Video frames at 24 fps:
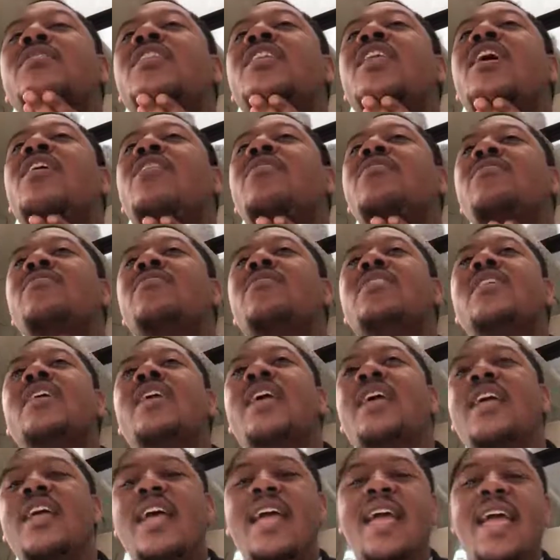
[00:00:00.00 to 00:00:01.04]
you know,
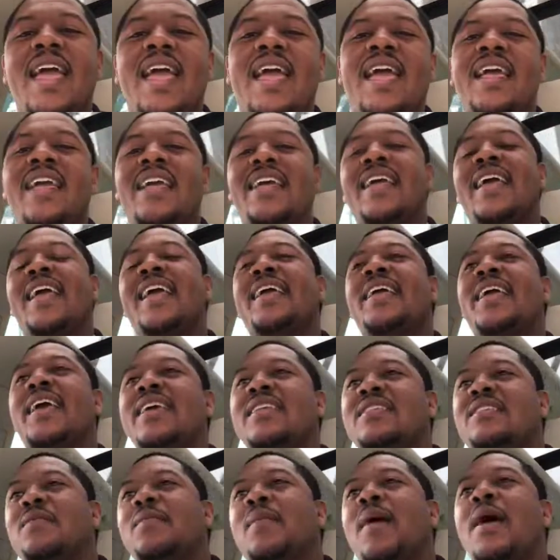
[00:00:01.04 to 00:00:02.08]
in
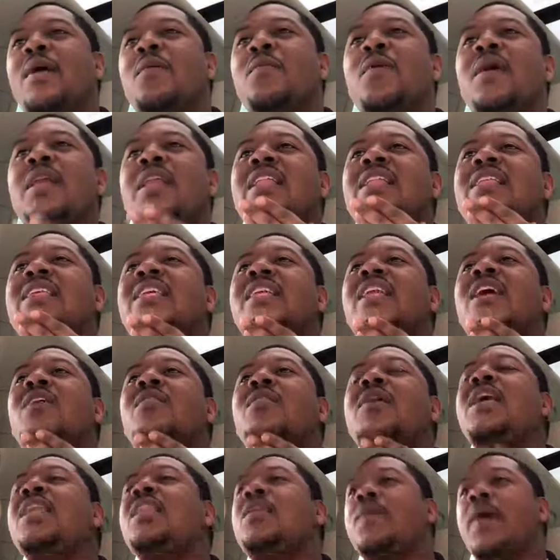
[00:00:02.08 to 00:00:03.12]
case somebody wanted to
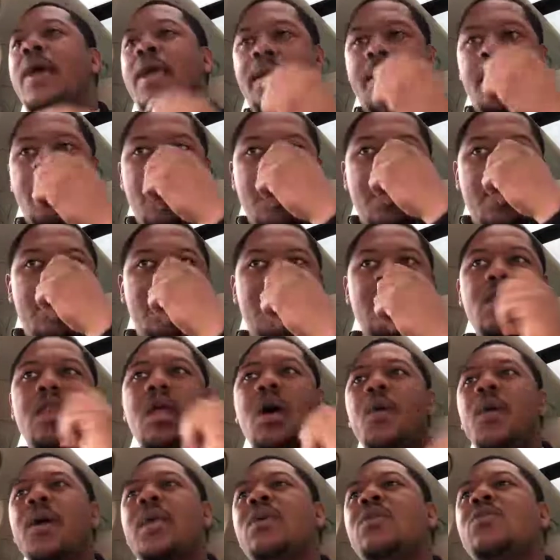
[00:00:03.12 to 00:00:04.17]
know. Anyway, you
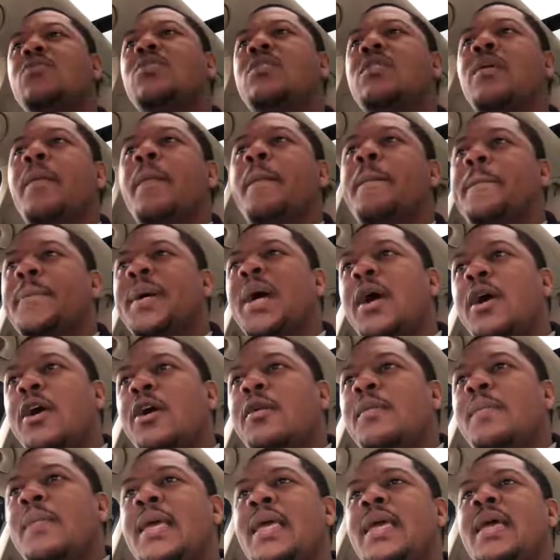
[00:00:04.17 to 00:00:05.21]
know what used to
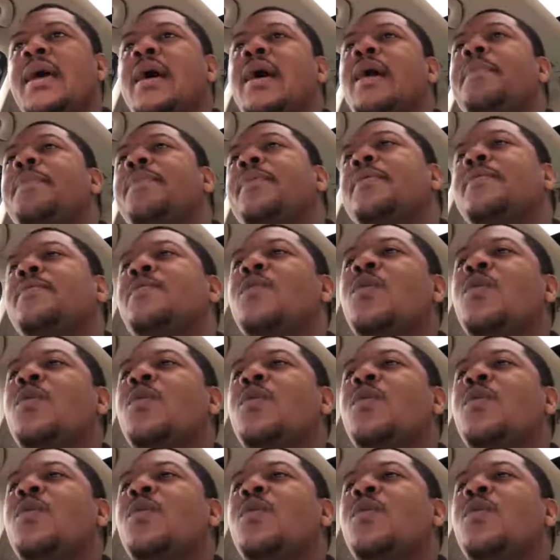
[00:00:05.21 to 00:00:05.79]
burn me up?